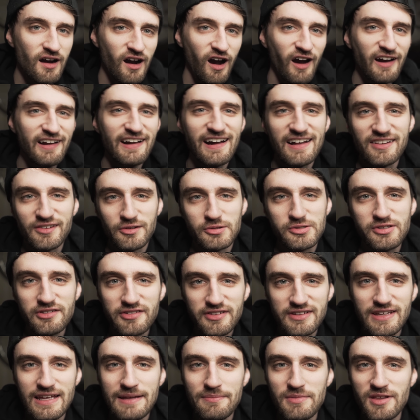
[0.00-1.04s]
Alright guys, so
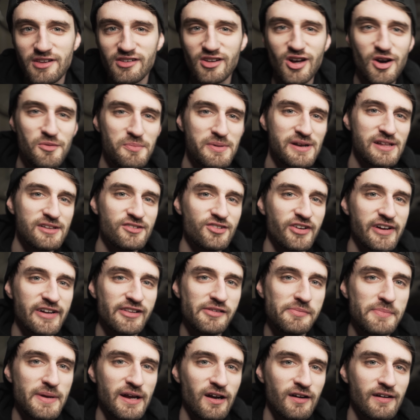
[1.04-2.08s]
just to keep this open and
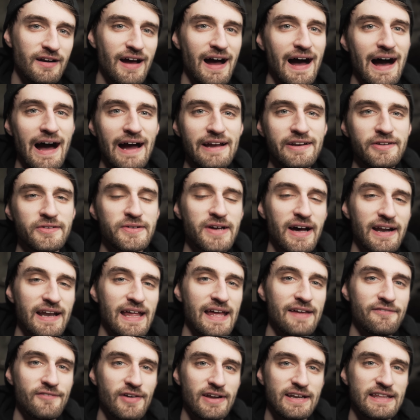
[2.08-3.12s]
transparent, I do not
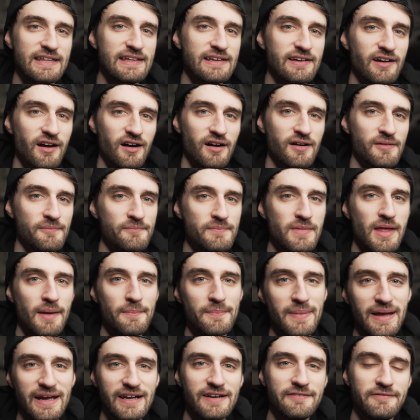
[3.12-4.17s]
have any
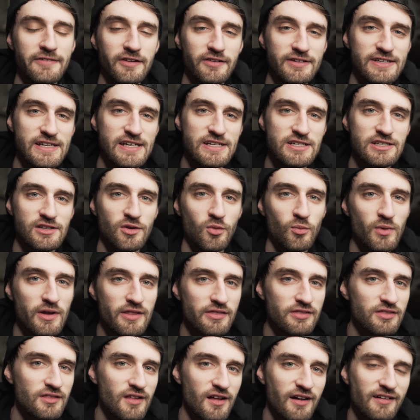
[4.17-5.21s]
paid affiliation
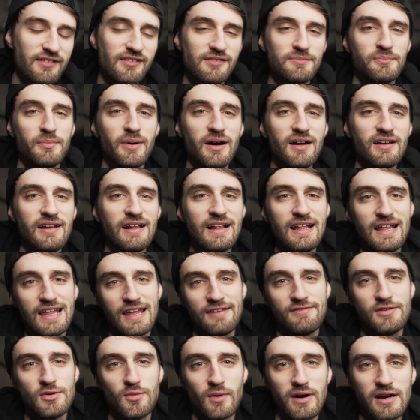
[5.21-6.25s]
with Lux, but
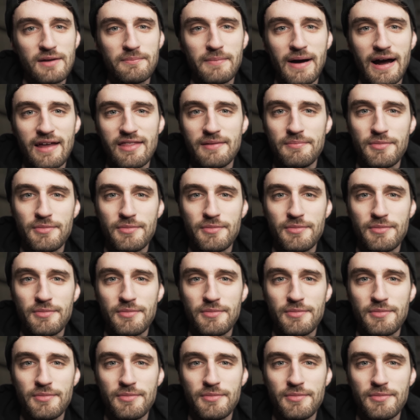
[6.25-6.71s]
if you want to buy